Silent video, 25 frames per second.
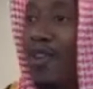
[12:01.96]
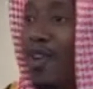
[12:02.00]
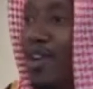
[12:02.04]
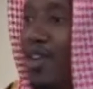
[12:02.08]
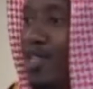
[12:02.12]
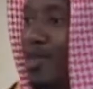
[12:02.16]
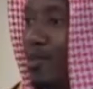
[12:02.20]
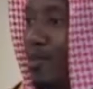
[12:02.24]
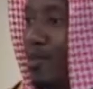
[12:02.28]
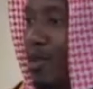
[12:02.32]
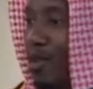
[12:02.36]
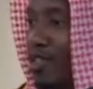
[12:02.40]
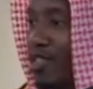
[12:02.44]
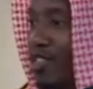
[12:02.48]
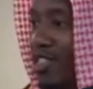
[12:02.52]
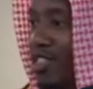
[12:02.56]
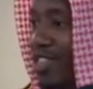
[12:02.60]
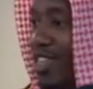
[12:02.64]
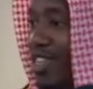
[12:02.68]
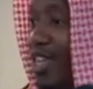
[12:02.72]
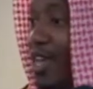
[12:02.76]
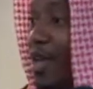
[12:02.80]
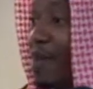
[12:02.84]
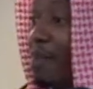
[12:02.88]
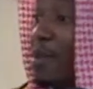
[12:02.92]
His
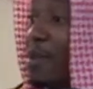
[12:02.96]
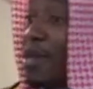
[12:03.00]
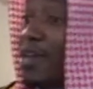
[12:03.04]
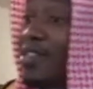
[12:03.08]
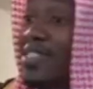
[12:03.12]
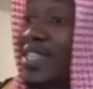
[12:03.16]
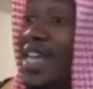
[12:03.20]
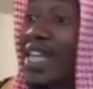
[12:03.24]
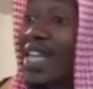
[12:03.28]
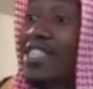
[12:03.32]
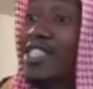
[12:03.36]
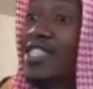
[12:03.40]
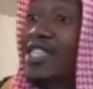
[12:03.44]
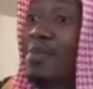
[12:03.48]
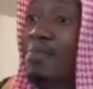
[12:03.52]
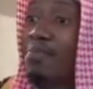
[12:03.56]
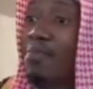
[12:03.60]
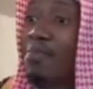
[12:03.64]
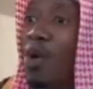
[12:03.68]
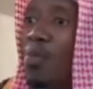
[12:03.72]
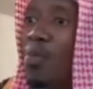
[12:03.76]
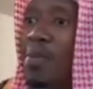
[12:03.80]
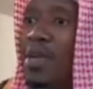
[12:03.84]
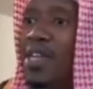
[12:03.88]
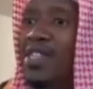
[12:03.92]
mercy. Because that's the
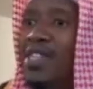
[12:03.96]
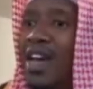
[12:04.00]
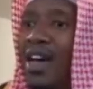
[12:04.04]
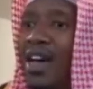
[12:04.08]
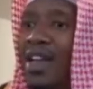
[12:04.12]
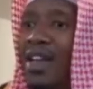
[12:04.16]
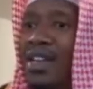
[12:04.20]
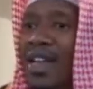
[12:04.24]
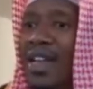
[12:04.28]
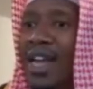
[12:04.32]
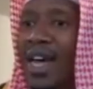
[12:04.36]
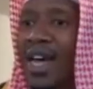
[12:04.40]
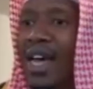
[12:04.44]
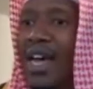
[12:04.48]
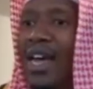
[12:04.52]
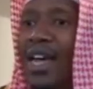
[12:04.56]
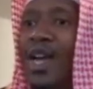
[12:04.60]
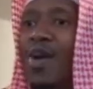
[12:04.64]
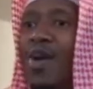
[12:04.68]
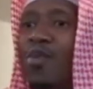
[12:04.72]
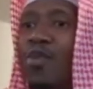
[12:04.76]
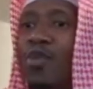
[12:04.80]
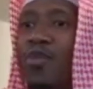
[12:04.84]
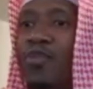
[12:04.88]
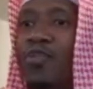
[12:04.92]
moment Allah
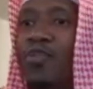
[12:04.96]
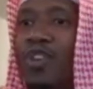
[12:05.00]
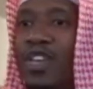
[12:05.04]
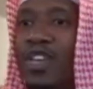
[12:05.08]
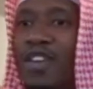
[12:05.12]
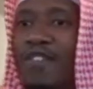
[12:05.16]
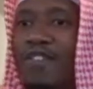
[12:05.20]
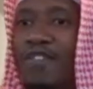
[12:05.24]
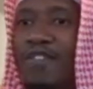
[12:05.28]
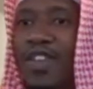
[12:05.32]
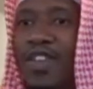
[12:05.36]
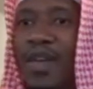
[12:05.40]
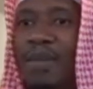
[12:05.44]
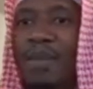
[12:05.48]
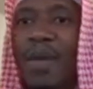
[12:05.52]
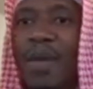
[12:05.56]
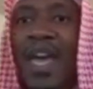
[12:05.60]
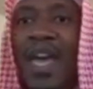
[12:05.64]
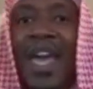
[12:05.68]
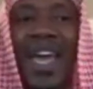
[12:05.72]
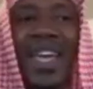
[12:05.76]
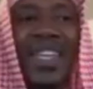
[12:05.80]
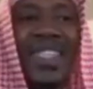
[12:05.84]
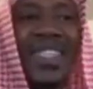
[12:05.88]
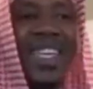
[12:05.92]
will forgive them
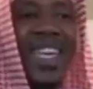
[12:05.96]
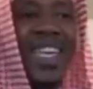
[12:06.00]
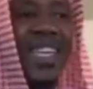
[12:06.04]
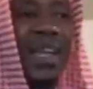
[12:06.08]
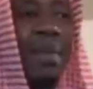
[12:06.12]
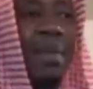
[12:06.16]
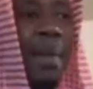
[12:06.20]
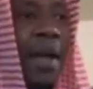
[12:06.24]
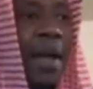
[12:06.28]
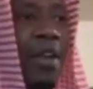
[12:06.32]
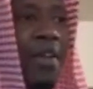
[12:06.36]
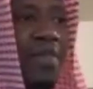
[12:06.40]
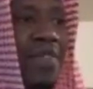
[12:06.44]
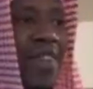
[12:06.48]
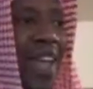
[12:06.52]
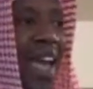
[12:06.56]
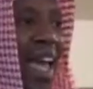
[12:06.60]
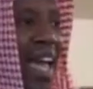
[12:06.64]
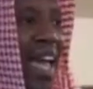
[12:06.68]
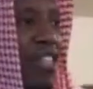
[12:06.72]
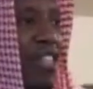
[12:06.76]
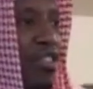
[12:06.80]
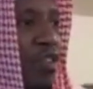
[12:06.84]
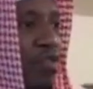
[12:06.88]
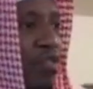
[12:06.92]
and take them out of the
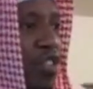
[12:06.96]
hands of